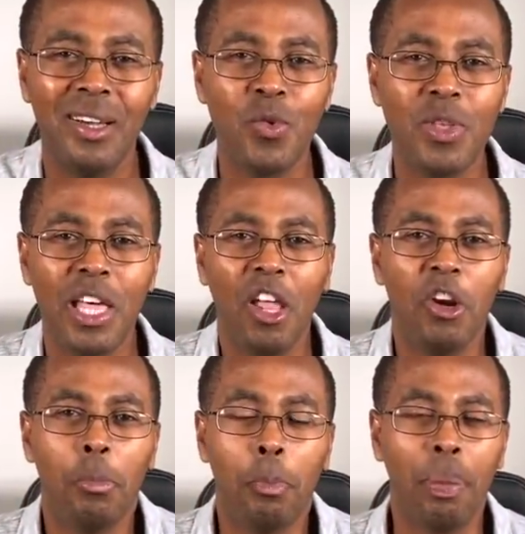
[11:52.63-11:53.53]
with a lot
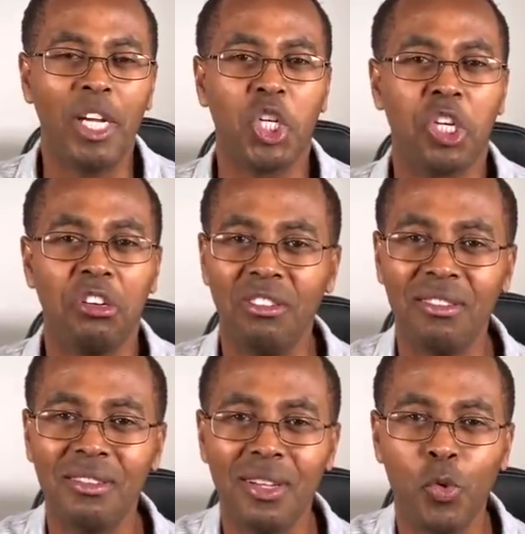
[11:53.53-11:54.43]
of passion,
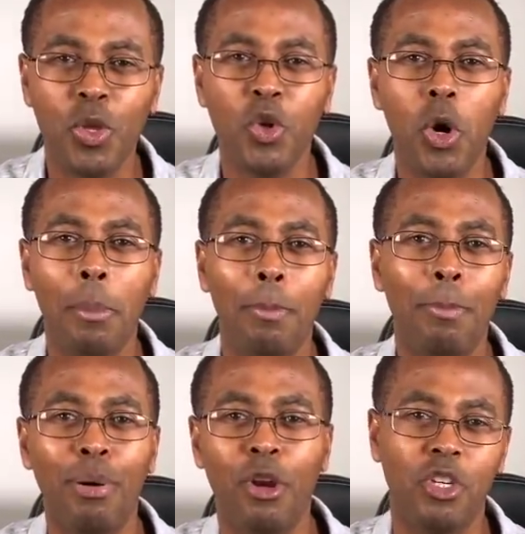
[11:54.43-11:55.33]
with no
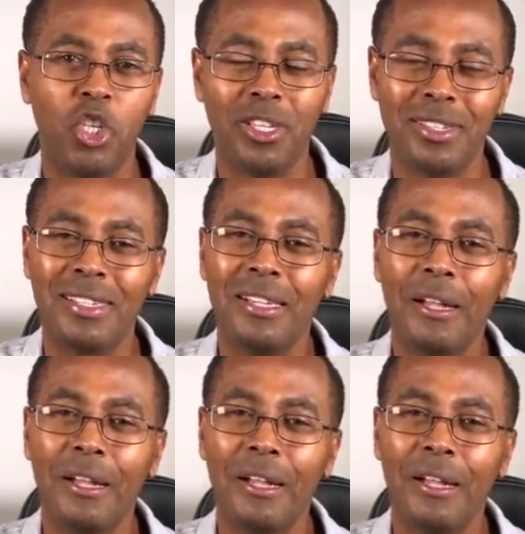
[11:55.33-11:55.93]
apologies.